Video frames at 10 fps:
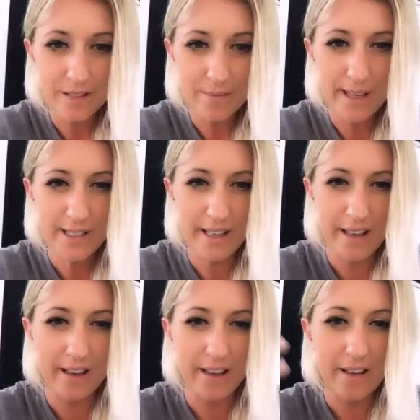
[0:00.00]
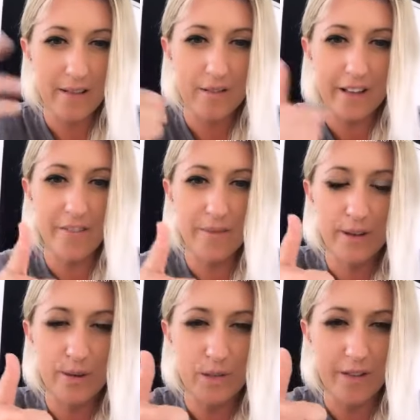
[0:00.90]
because they Live Me
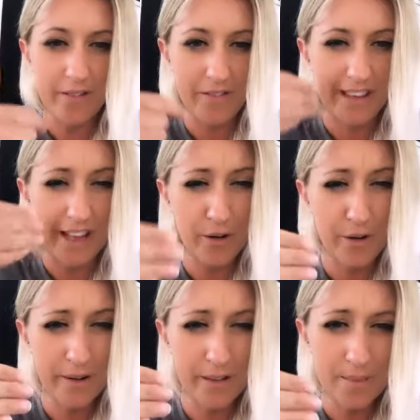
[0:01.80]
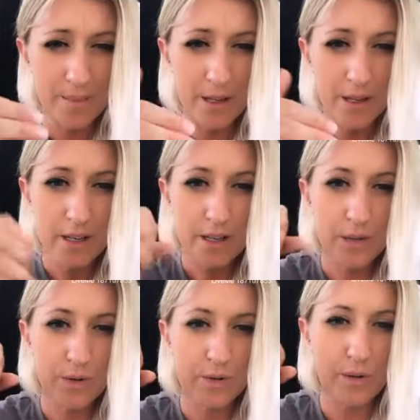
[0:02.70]
goes off of like algorithm.
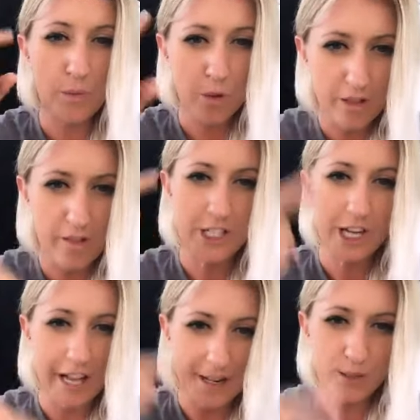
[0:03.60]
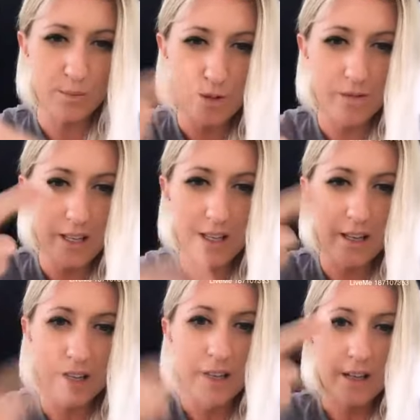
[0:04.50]
So the more the chat is
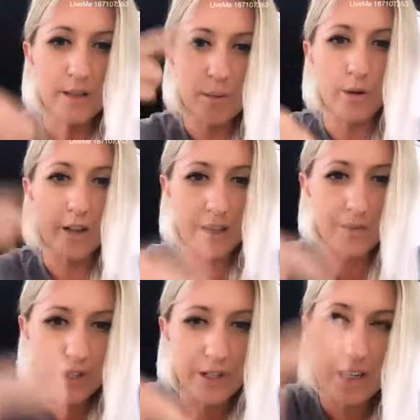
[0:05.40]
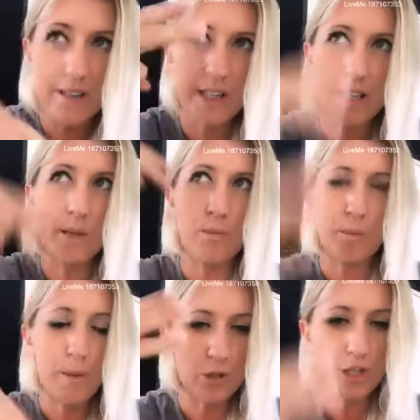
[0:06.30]
moving, the more gifts you're getting, the more
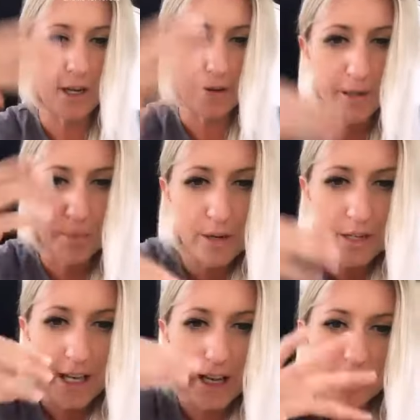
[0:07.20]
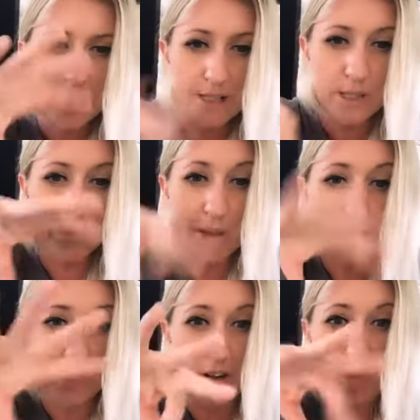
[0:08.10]
people sharing your broadcast, this
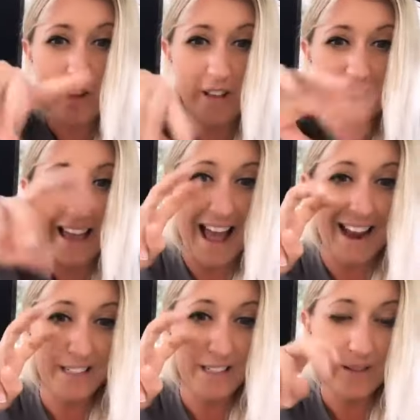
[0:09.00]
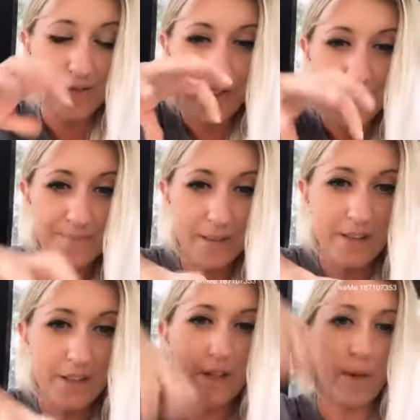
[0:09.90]
makes it all like active and
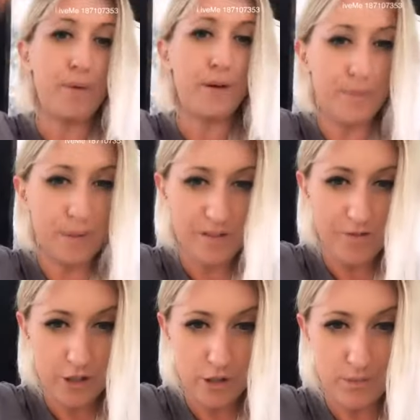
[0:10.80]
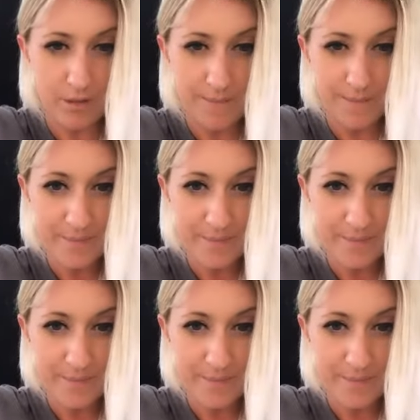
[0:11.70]
then you get put up on the feature board.